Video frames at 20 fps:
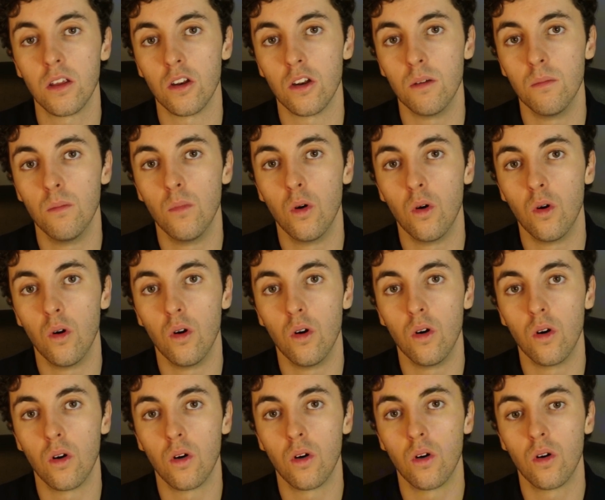
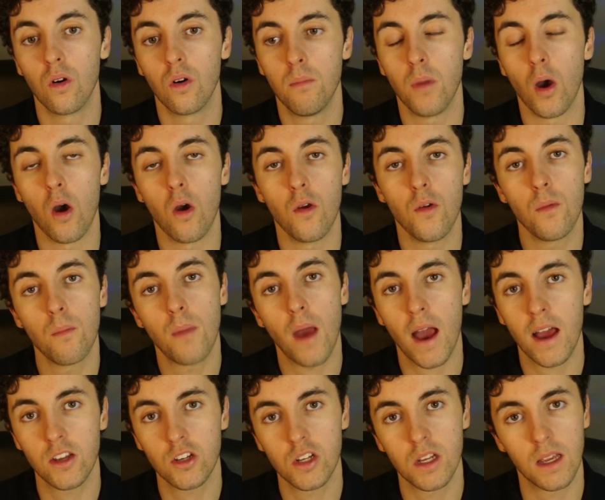more bone
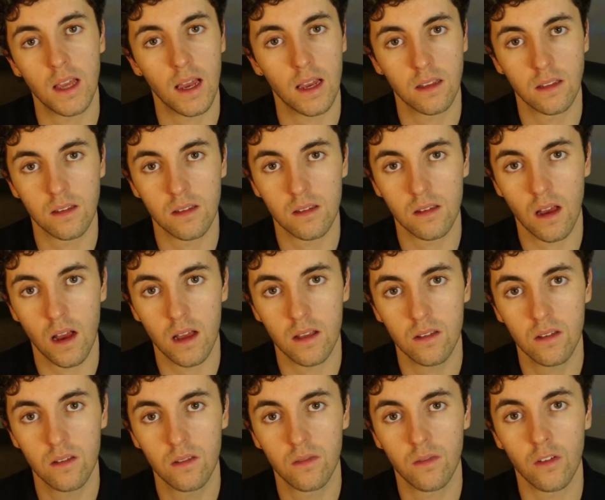bashing
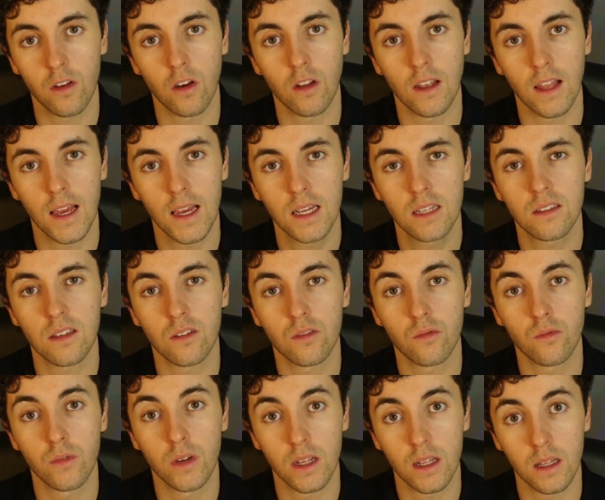exercises for your legs is
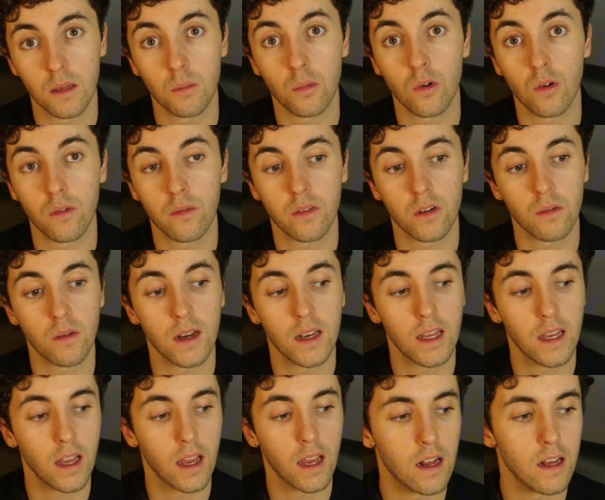really important for
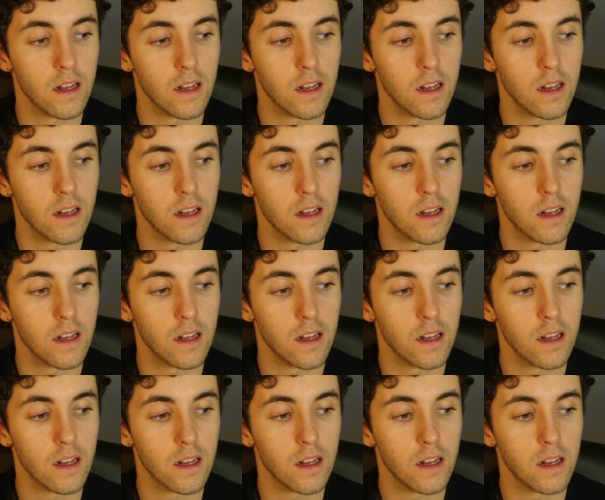running.